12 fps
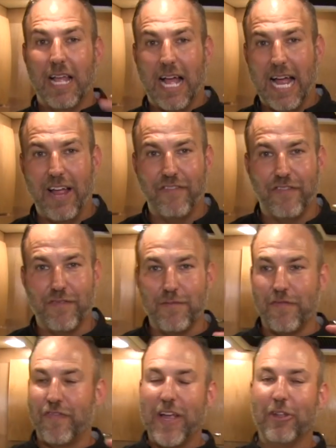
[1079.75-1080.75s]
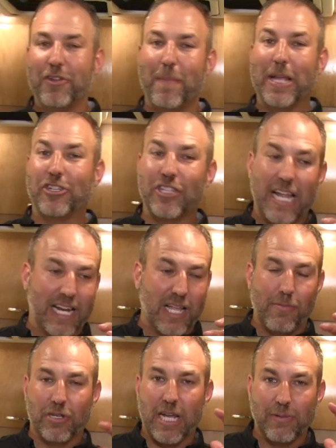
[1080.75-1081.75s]
I have failed to mention that a
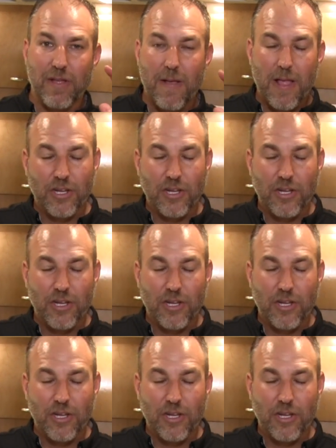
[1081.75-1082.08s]
couple times.